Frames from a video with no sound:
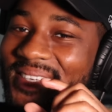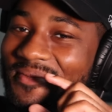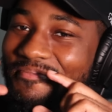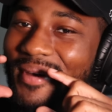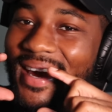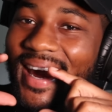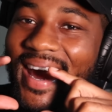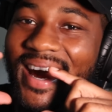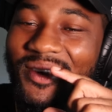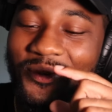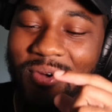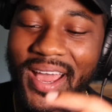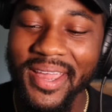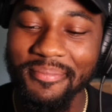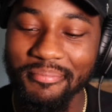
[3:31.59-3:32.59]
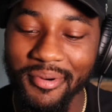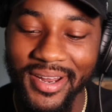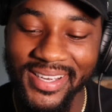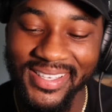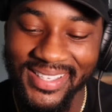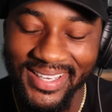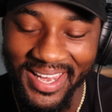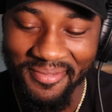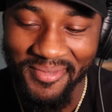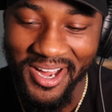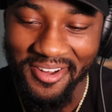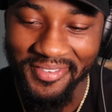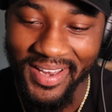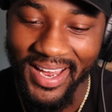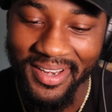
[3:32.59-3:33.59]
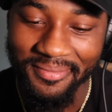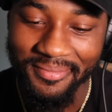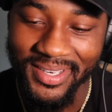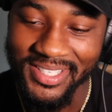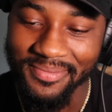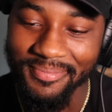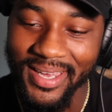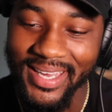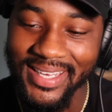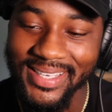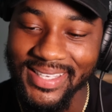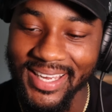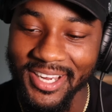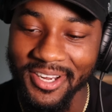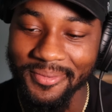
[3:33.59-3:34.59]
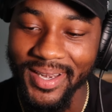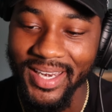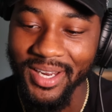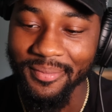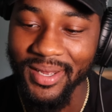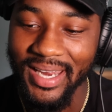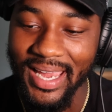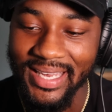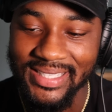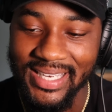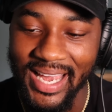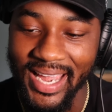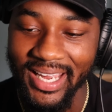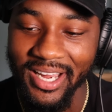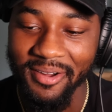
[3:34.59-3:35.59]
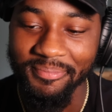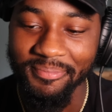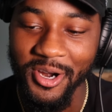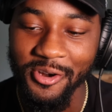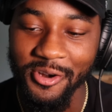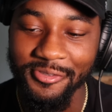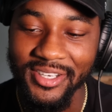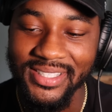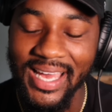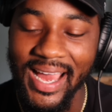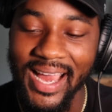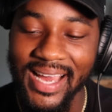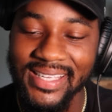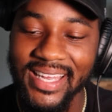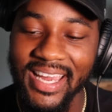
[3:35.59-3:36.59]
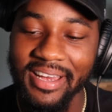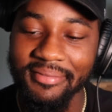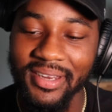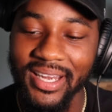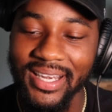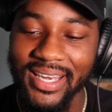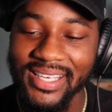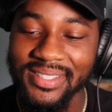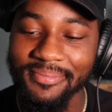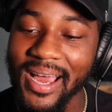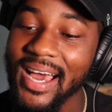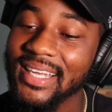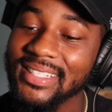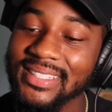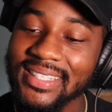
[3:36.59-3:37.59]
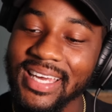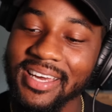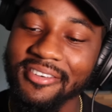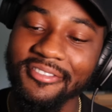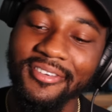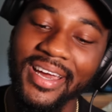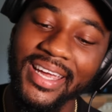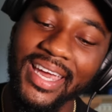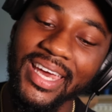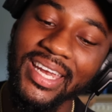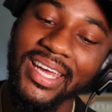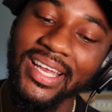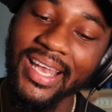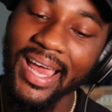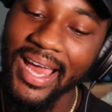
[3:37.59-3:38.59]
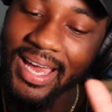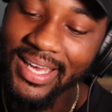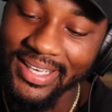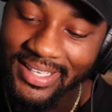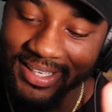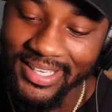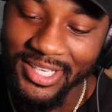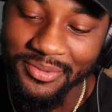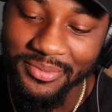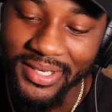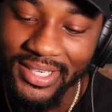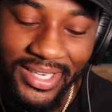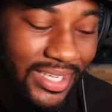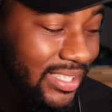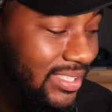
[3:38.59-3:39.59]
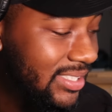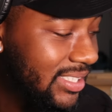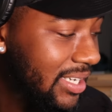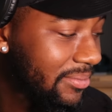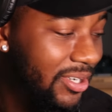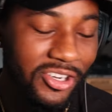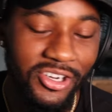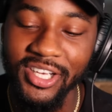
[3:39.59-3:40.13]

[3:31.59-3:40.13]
big ass white bricks in their mouth. Like, this is big as hell, my nigga. But that's like a perfect size, damn near. That smile is tough. I can't even lie. It is what it is. Keep it going.